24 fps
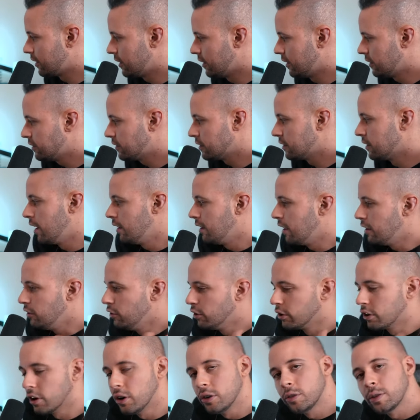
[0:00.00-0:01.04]
this, and then
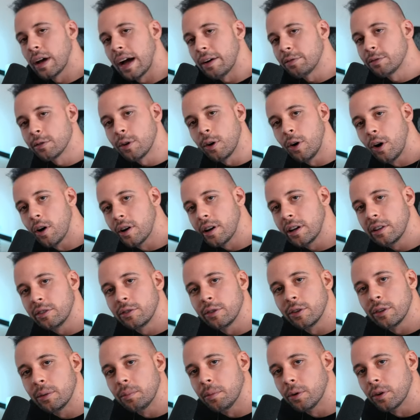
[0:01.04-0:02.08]
you're going to have to audit
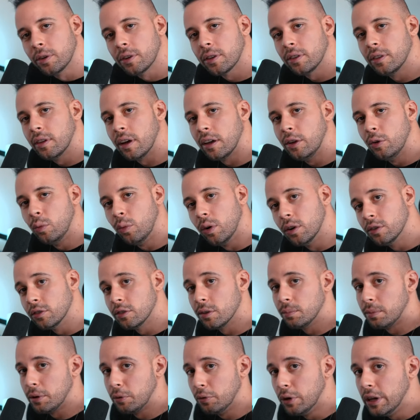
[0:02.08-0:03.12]
to the book that you want
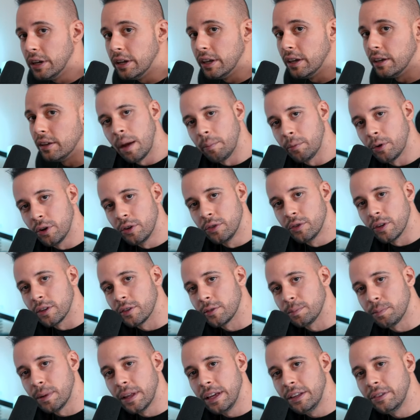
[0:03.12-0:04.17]
to be reading. I'm going to
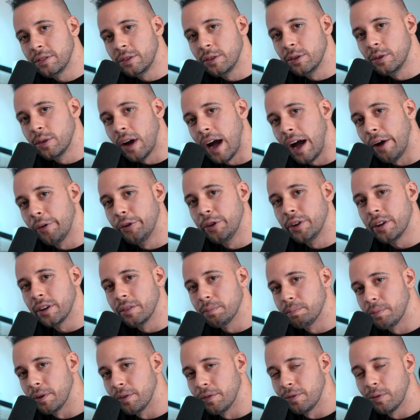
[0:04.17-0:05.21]
explain to you how you
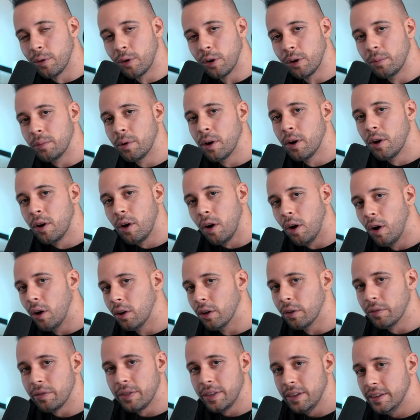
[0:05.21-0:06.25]
can perform
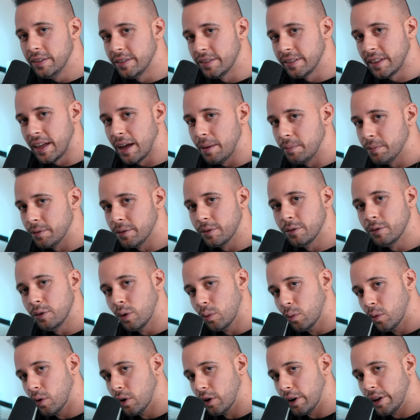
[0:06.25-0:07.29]
all of these steps.
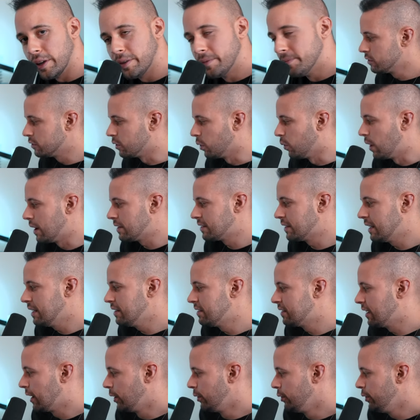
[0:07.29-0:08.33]
Don't worry. So as they
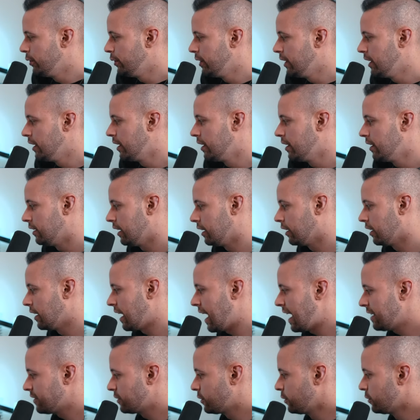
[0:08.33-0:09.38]
tell you here, they're going to
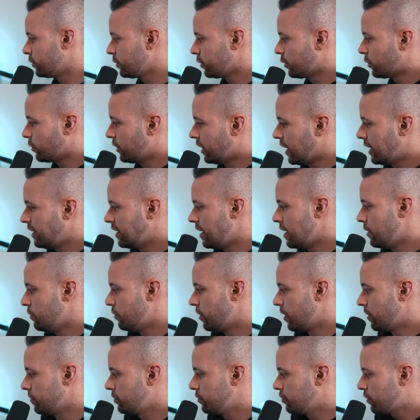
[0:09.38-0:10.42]
ask you to create a
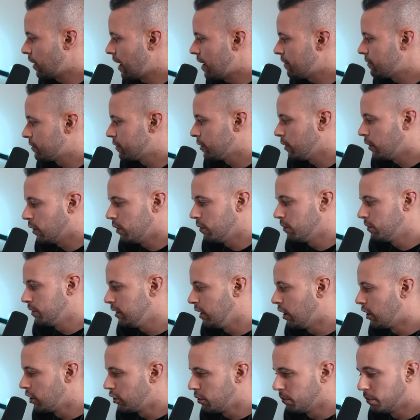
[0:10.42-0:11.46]
rough draft of
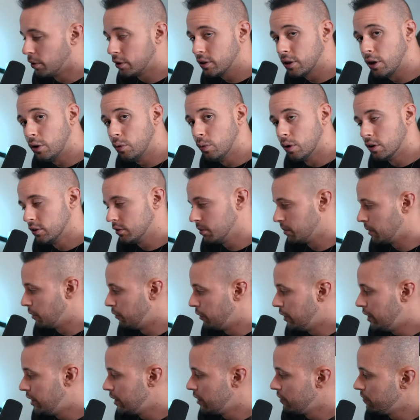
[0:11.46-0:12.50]
the audiobook that you want to be
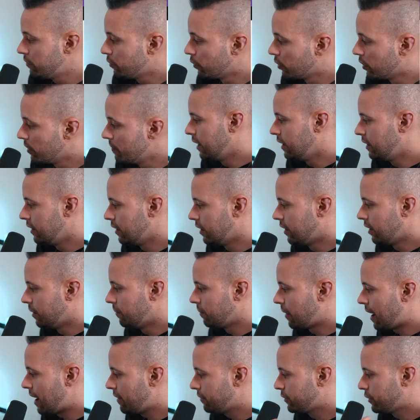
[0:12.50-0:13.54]
reading for. And
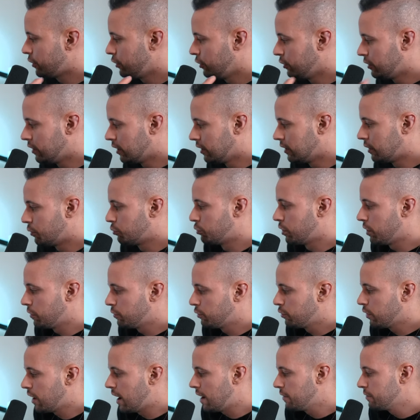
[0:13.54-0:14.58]
after you've done the rough
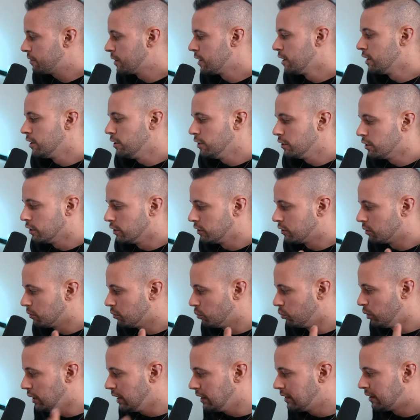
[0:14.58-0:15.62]
draft, you're going to
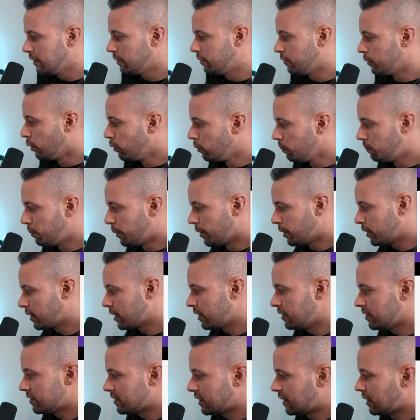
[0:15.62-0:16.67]
read the full book
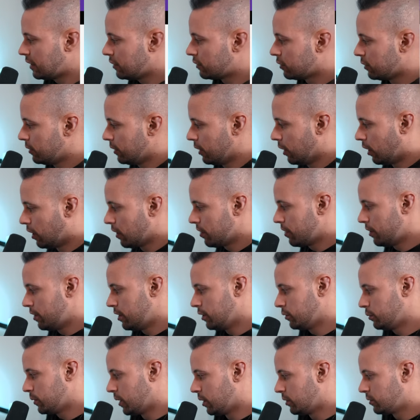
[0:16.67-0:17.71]
and send it to the author
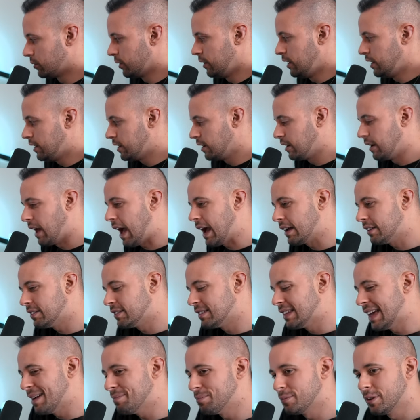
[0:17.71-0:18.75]
as well, so he can
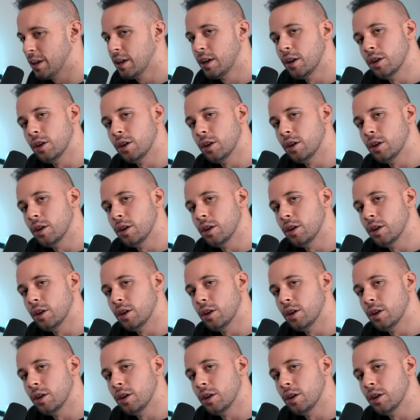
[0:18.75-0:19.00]
accept